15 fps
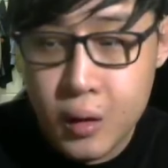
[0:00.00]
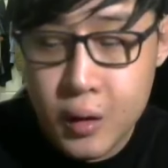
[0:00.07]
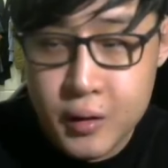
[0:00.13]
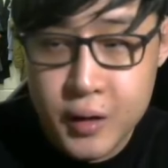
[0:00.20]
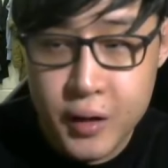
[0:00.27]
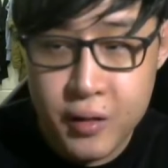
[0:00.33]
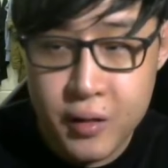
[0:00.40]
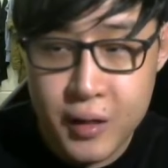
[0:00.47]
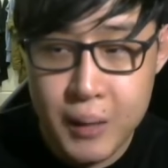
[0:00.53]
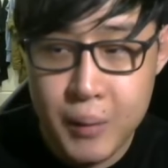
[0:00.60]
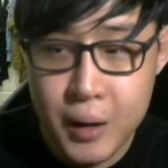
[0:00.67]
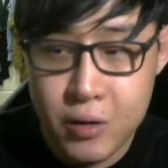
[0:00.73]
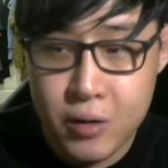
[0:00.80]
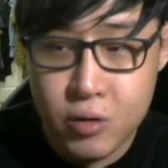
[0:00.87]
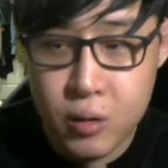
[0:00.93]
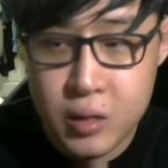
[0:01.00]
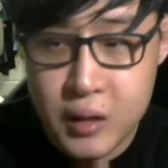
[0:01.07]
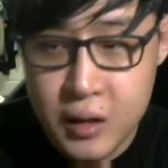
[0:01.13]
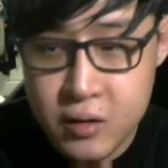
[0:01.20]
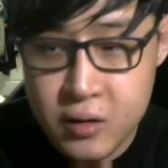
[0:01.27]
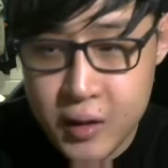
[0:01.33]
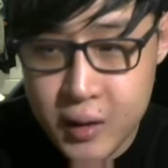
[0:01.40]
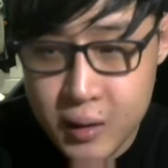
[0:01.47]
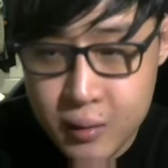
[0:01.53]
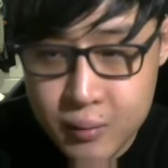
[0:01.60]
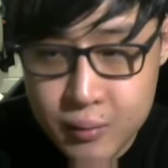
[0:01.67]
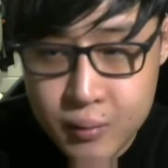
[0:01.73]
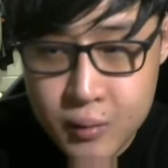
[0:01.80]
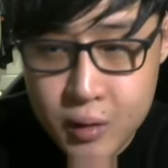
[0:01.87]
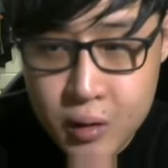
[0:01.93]
Next up, I chose DJ.
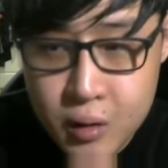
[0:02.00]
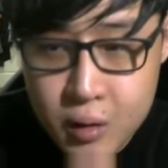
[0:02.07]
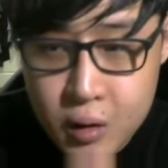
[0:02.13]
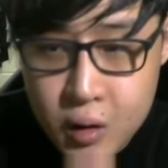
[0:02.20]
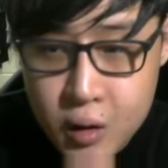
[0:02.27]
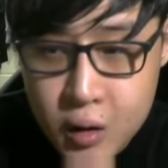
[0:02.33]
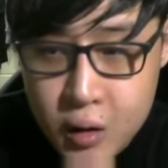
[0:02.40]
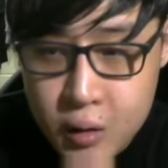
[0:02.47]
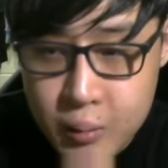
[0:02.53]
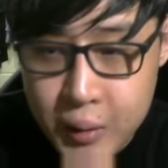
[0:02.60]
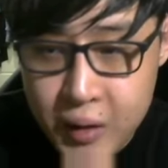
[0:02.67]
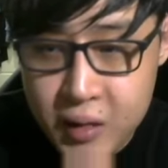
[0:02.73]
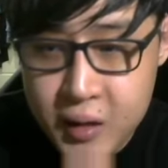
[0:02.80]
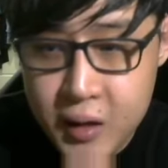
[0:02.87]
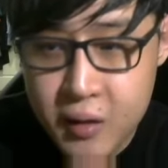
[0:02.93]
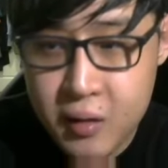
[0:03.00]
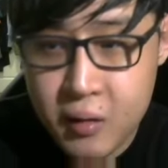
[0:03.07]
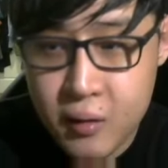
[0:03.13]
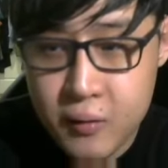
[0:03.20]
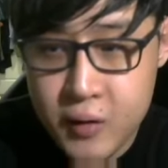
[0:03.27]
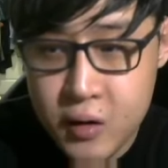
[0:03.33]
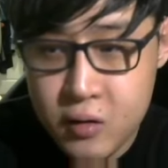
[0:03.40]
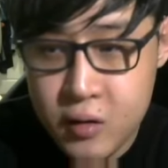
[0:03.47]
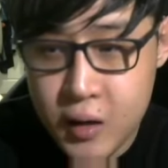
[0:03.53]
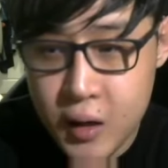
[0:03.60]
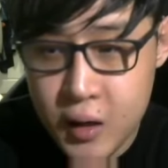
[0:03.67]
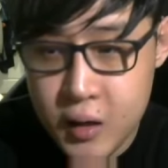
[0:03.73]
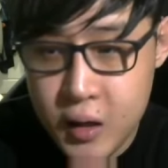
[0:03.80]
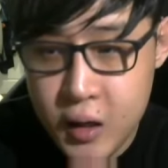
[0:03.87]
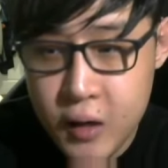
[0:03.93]
My stats of DJ
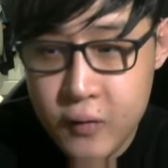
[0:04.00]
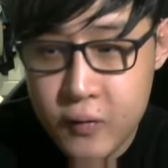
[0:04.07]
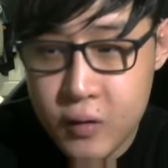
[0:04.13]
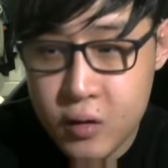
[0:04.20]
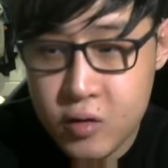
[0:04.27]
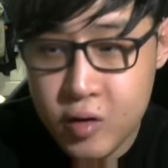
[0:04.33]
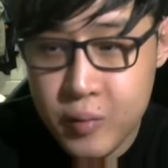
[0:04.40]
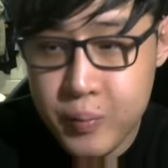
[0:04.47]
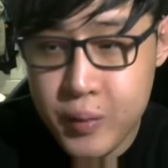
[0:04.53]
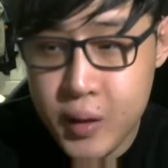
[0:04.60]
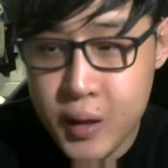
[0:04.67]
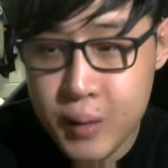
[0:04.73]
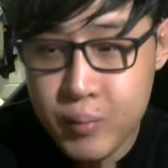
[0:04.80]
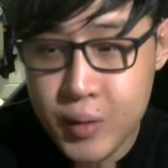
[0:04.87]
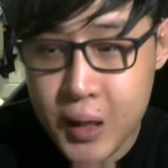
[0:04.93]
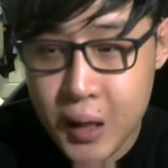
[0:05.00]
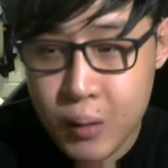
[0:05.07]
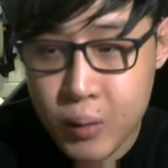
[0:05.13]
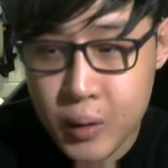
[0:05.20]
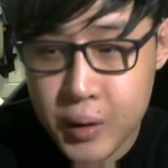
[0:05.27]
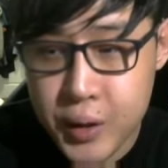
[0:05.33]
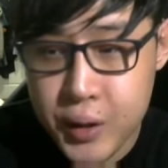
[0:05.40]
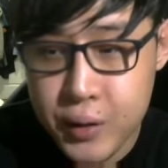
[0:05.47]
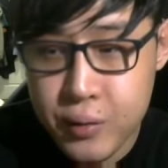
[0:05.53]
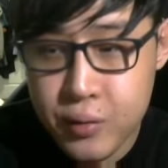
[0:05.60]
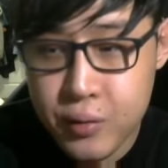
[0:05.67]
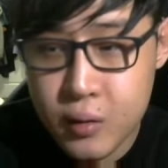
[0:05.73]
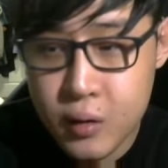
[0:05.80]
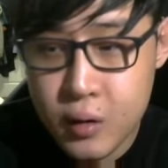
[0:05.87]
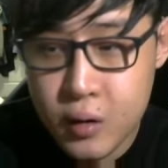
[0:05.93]
are Death, GPM, Tower
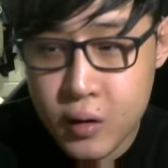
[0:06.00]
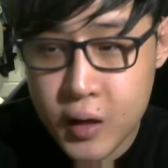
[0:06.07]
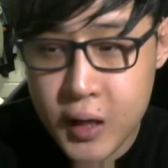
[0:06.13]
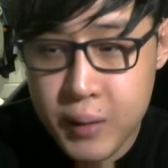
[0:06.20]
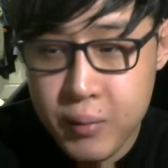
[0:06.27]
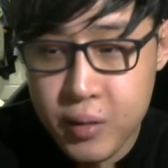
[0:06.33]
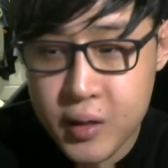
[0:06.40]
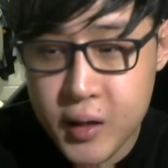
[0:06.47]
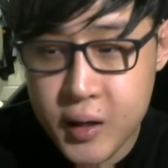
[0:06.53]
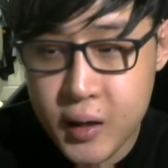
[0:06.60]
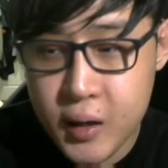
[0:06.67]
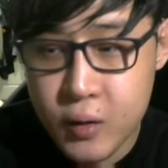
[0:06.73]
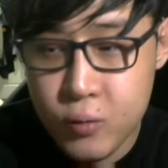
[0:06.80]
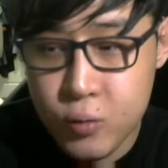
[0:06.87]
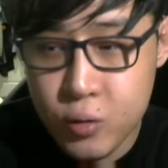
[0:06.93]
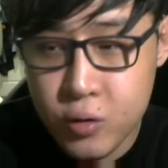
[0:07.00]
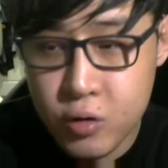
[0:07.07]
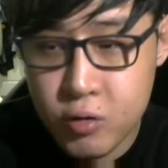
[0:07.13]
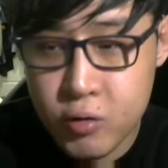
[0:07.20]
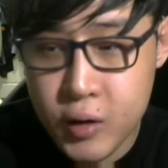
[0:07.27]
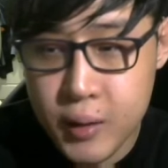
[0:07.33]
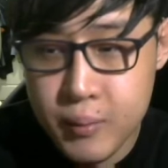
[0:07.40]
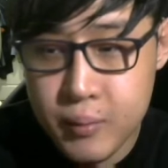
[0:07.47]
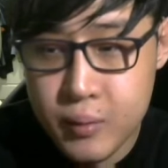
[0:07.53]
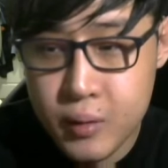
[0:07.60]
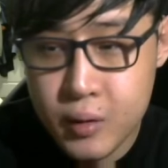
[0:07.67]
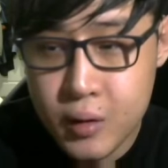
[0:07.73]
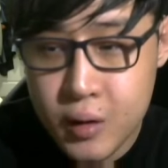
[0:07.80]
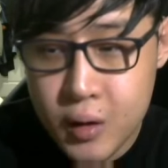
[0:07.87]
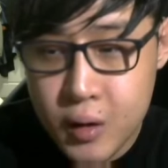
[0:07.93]
Kills, Camp Stack, and Rune Scrap.
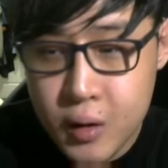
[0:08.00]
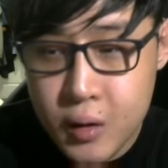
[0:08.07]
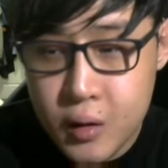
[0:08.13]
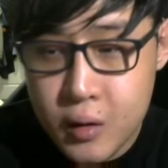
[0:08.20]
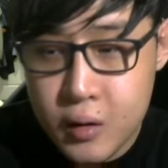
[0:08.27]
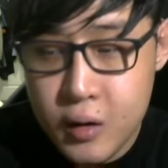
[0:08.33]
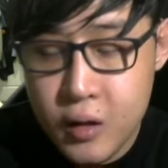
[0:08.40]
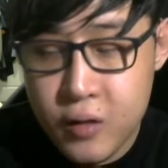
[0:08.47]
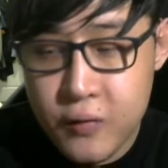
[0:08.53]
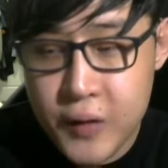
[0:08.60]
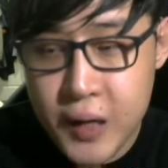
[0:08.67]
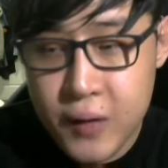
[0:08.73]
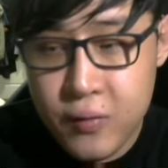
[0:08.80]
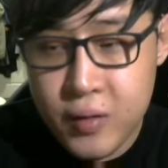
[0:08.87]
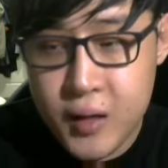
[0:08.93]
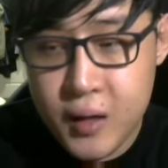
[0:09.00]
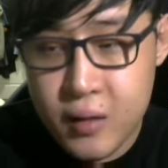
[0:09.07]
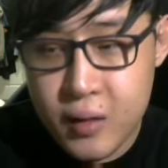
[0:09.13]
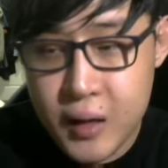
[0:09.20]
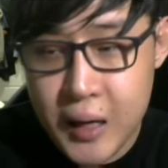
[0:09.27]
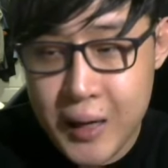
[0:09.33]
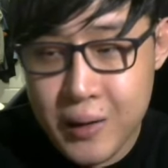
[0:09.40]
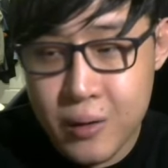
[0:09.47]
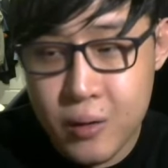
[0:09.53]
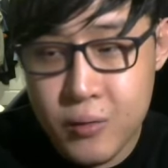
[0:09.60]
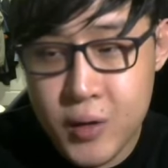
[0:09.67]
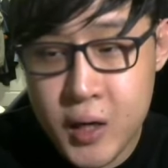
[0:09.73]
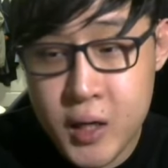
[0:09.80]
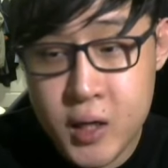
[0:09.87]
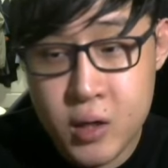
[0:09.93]
These 5 stats are not
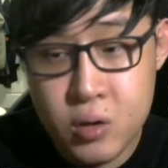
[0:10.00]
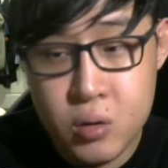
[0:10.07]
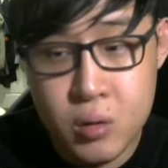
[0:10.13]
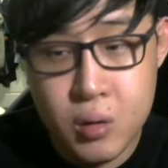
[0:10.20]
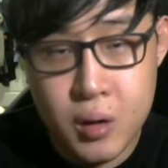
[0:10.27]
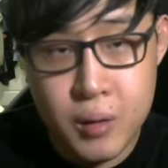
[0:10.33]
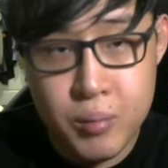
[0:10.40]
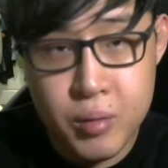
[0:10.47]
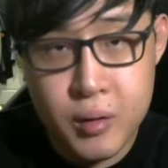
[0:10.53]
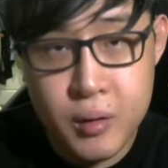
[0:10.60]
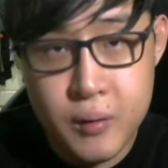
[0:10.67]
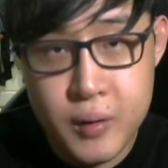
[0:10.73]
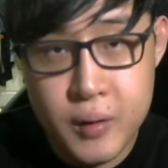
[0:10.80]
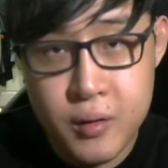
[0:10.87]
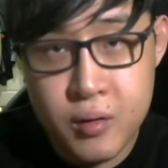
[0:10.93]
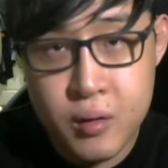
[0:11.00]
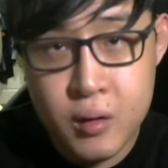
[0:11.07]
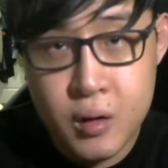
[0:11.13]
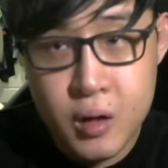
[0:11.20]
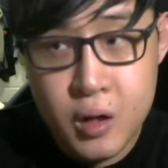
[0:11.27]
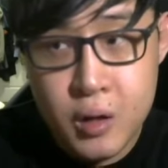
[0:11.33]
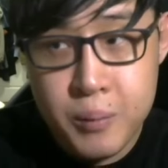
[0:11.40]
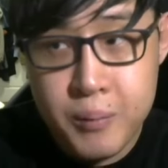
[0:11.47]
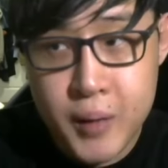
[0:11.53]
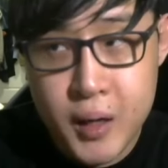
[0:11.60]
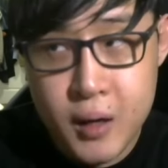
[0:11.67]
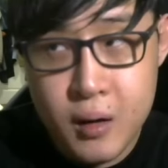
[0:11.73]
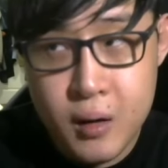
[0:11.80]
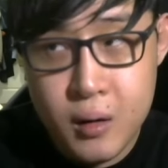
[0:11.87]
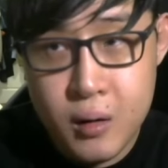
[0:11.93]
related to observers,
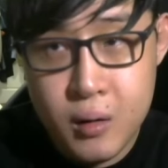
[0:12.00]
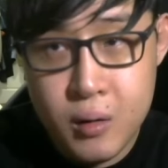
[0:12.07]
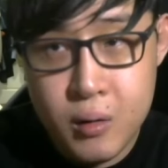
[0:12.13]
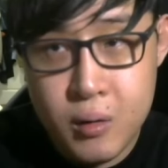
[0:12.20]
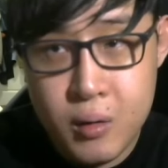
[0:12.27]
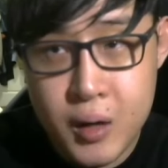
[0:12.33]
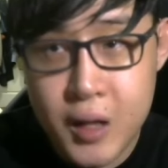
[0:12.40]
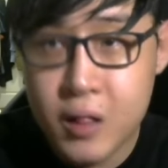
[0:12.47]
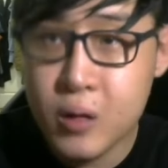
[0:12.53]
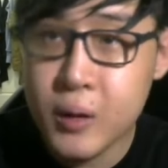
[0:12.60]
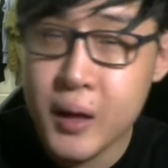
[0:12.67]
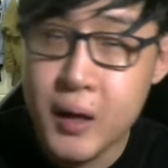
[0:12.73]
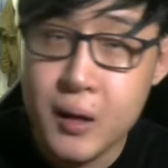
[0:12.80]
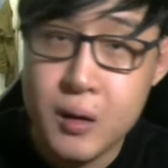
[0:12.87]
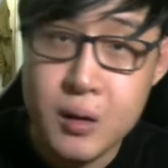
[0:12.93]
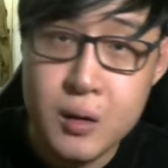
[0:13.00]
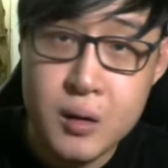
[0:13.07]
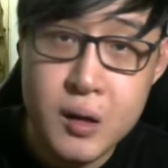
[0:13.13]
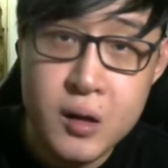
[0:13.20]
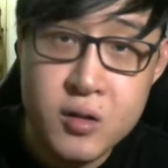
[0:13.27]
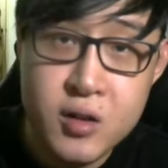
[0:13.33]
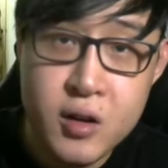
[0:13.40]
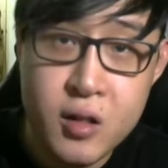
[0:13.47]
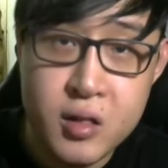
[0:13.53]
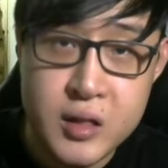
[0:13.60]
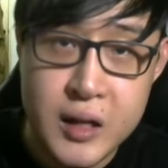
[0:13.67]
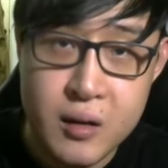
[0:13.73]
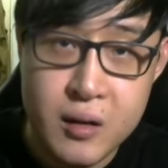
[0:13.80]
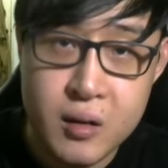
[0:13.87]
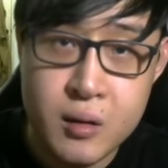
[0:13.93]
but let's look at DJ's stats.